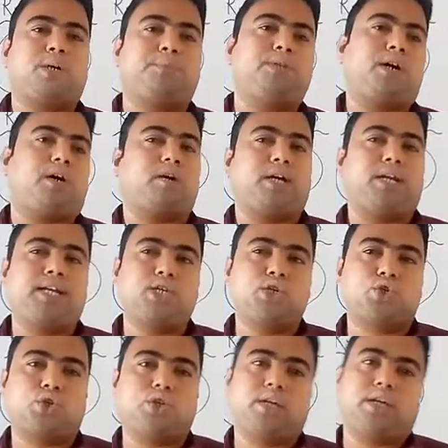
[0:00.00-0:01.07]
of the
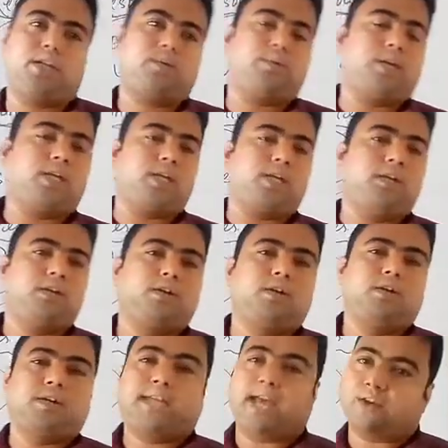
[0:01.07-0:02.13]
organization in a very
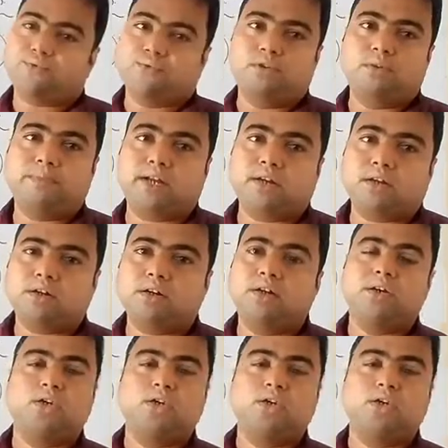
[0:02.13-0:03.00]
careful manner,